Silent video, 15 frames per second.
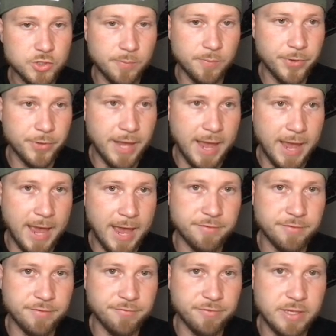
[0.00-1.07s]
I'm going to
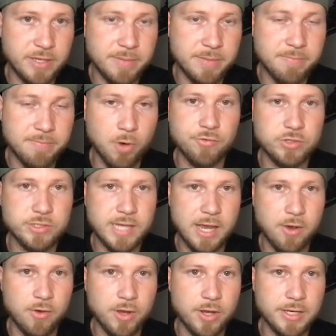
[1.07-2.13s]
actively mark these levels
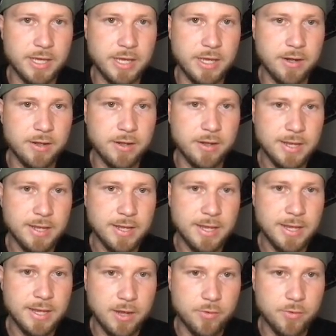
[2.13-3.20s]
out. Again,
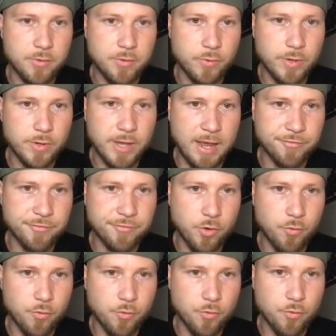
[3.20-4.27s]
we have
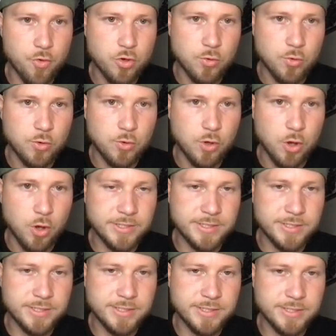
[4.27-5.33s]
a
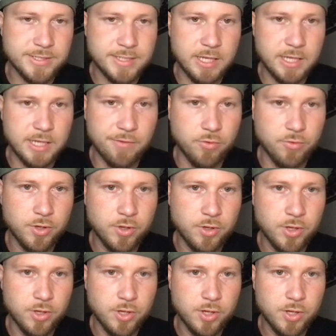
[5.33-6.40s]
resistance level,
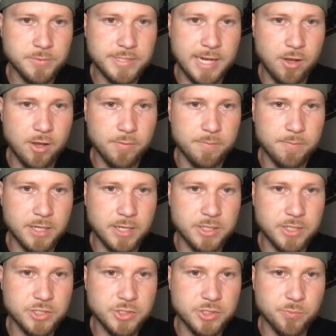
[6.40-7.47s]
comes down, makes
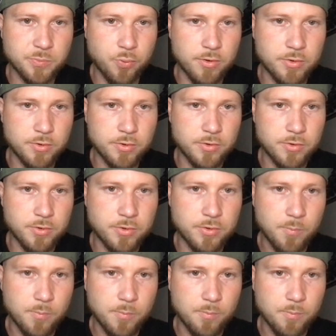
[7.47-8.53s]
support,
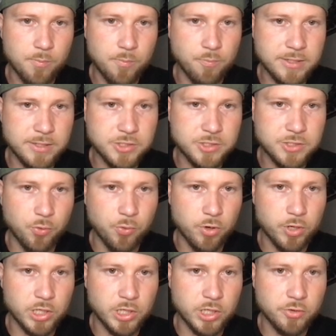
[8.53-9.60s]
breaks
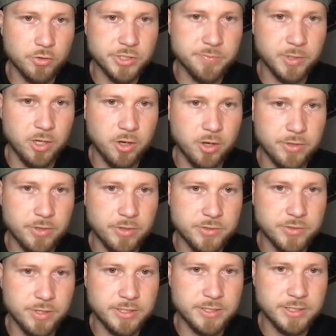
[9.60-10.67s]
support, closes below this.
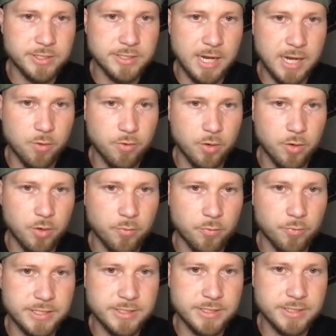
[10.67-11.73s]
So this is now a
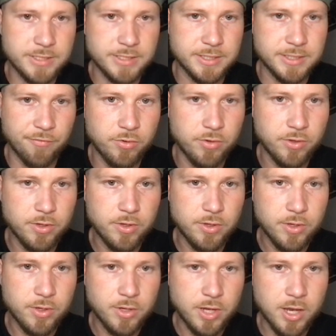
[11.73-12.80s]
resistance level,
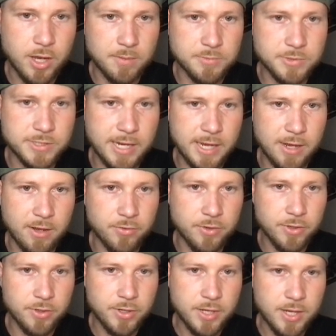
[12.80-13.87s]
comes
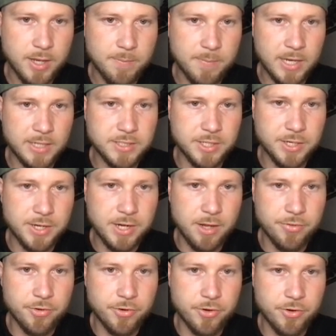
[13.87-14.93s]
down, makes
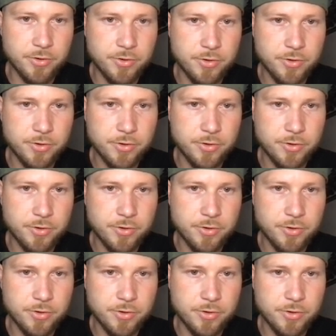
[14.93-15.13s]
another